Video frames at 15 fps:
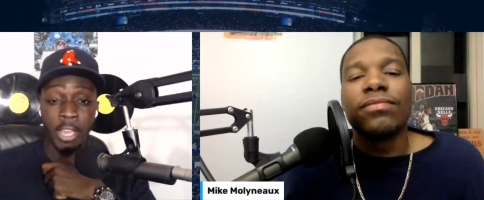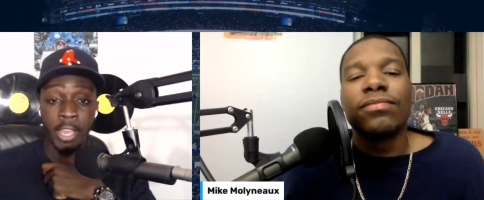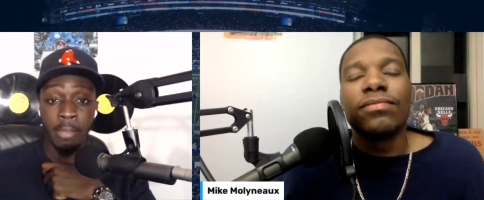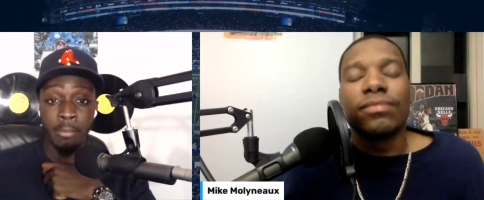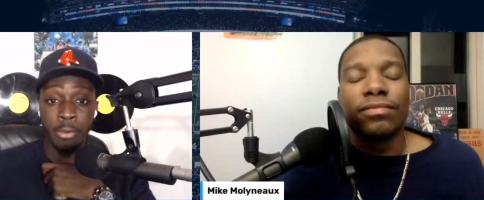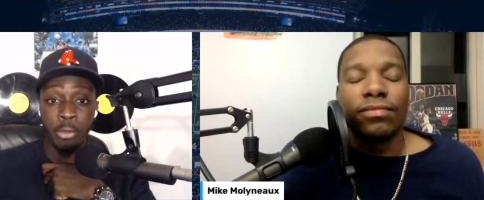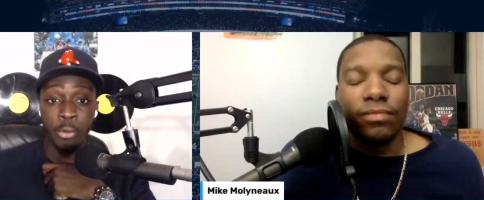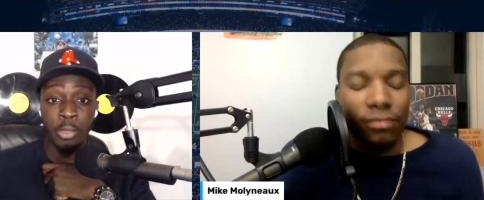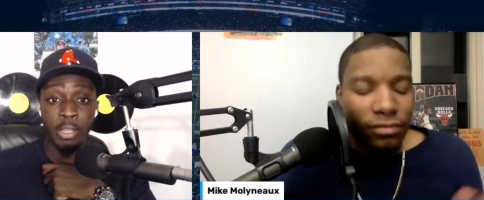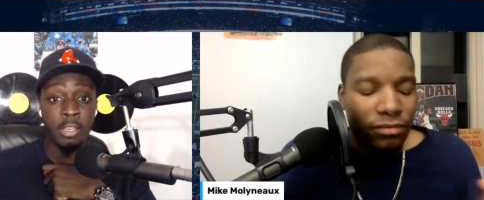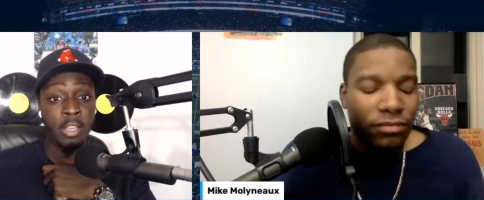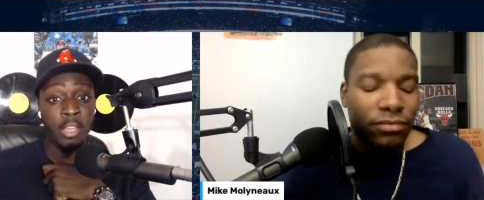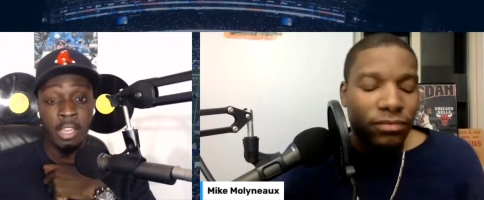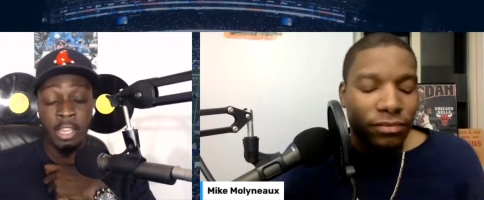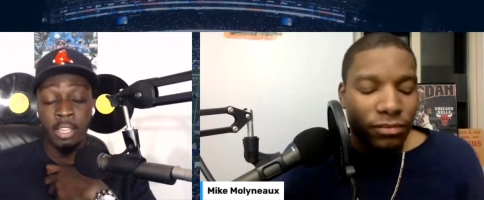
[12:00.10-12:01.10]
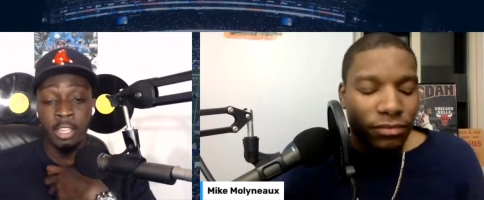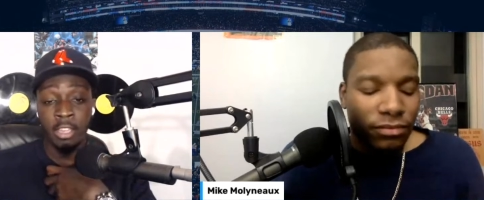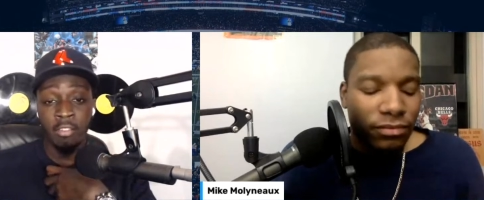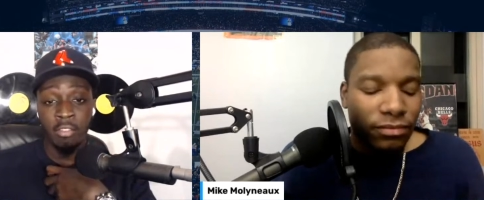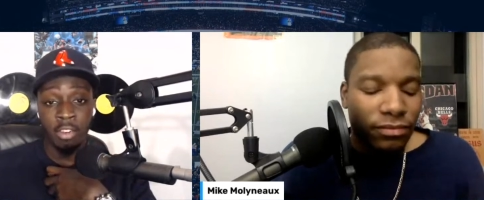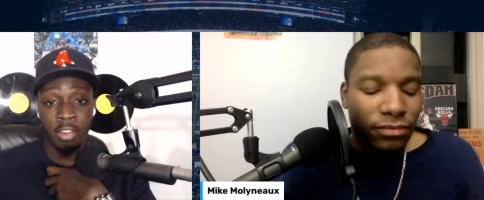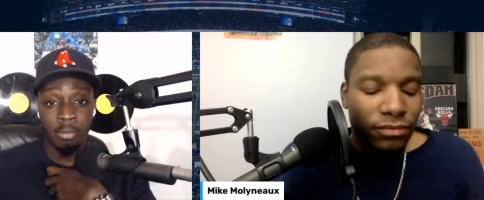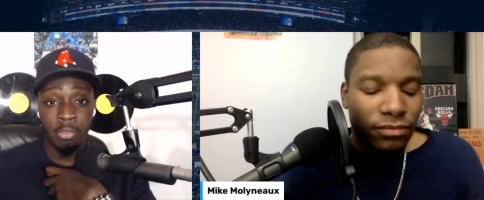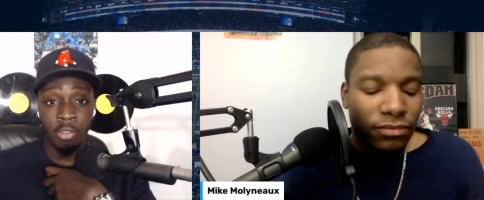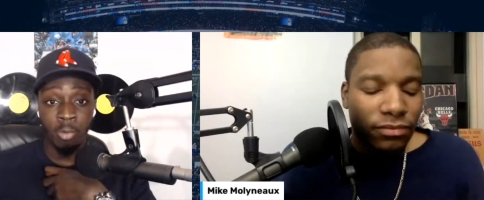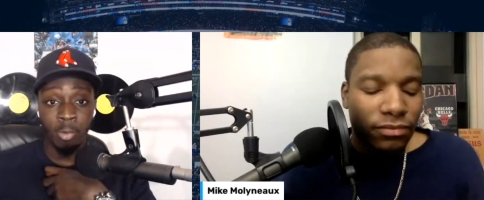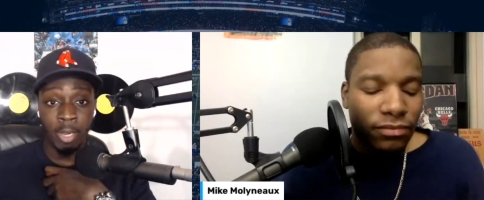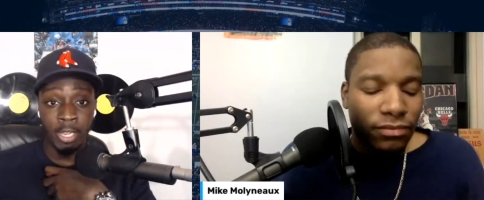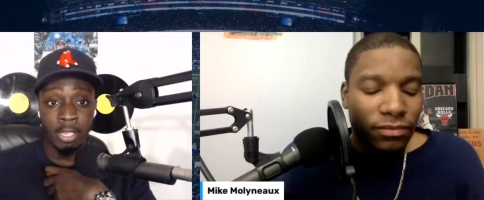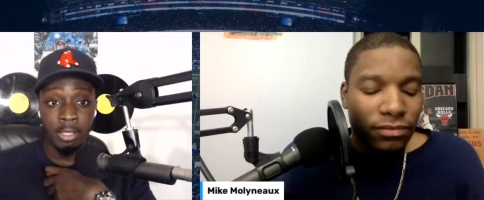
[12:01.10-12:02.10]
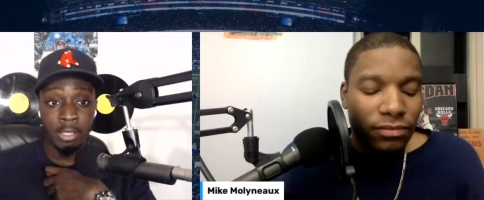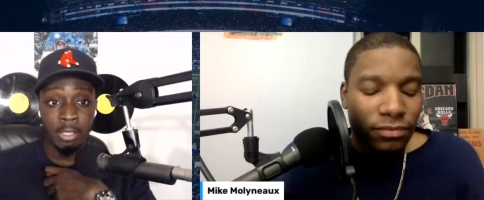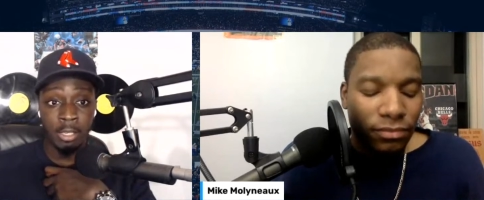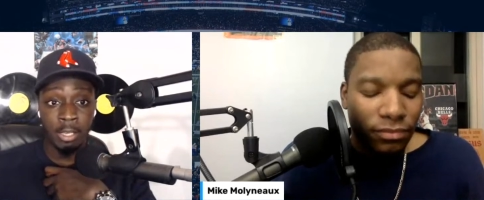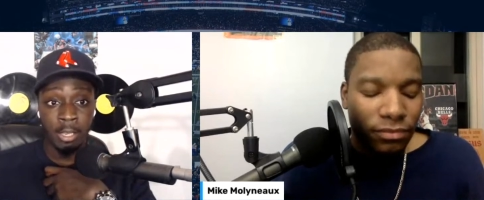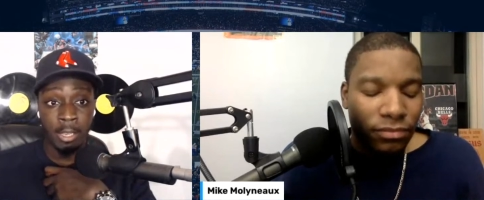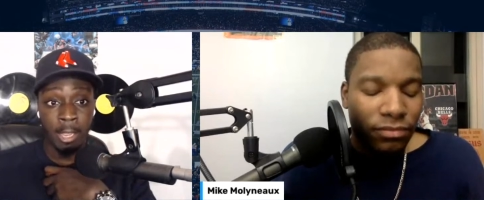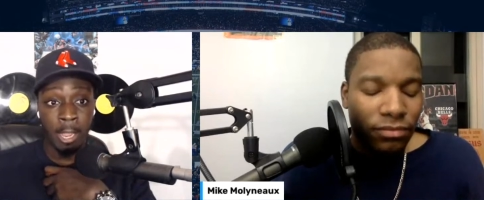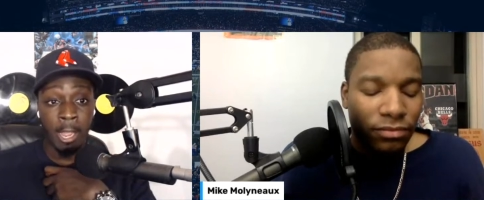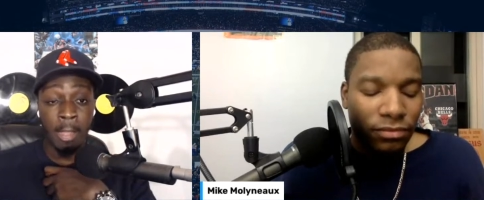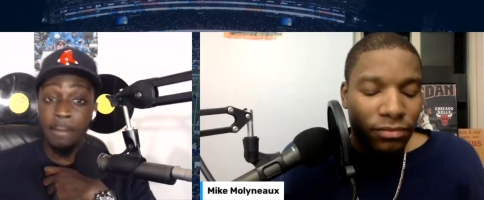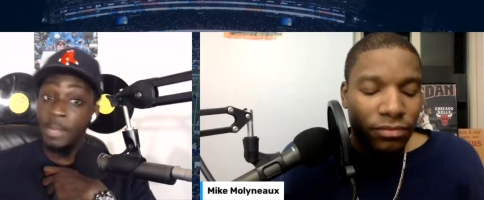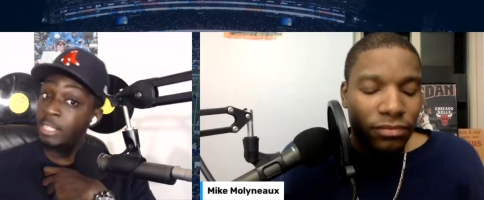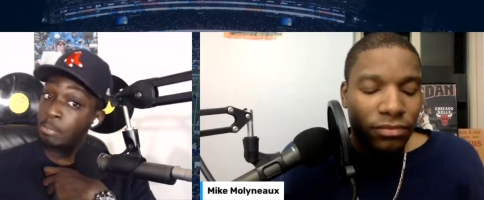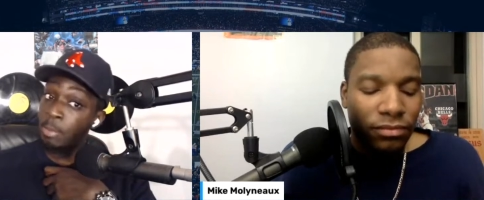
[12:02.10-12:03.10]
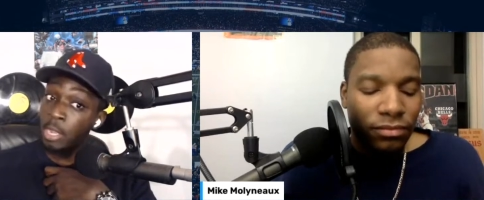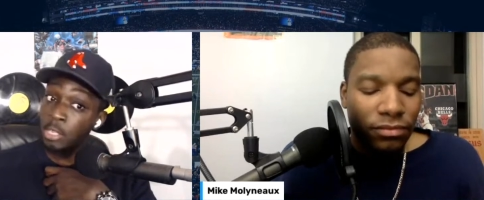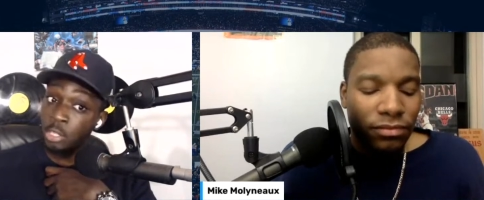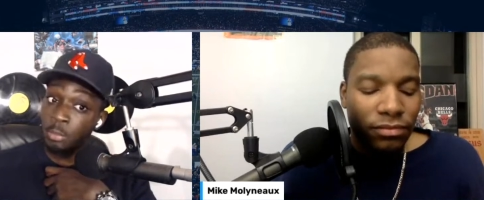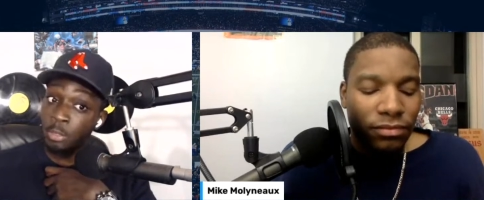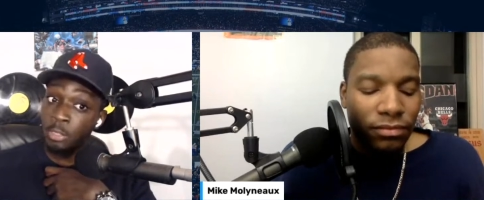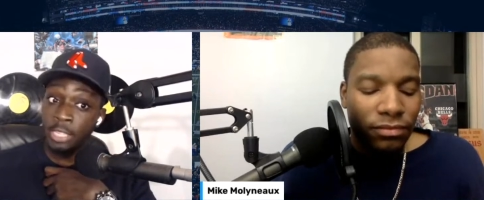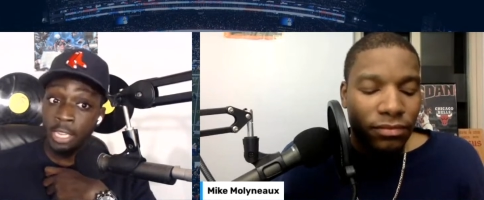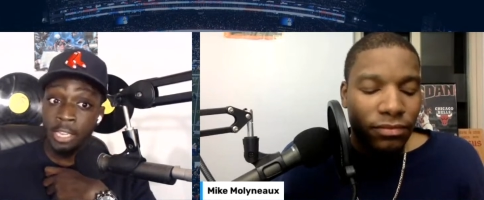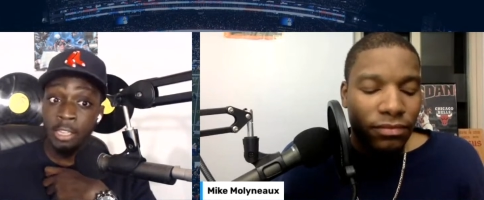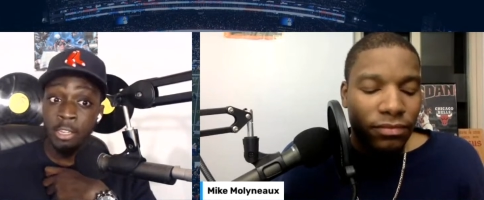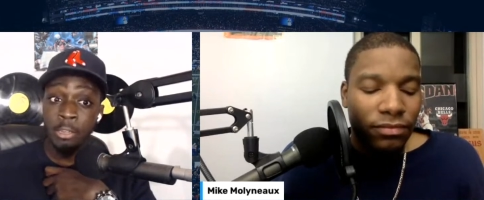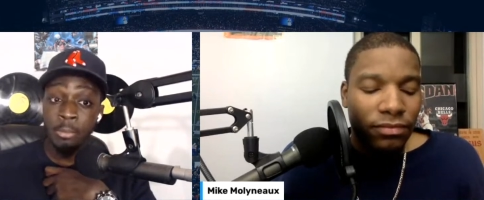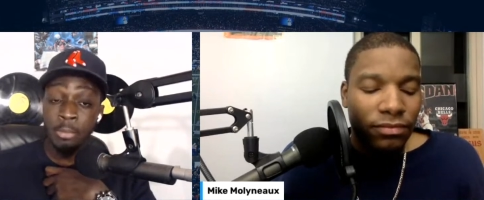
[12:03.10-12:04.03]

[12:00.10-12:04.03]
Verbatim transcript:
Speaker 1: Cam Newton and giving him the reins. Um, it's possible that he could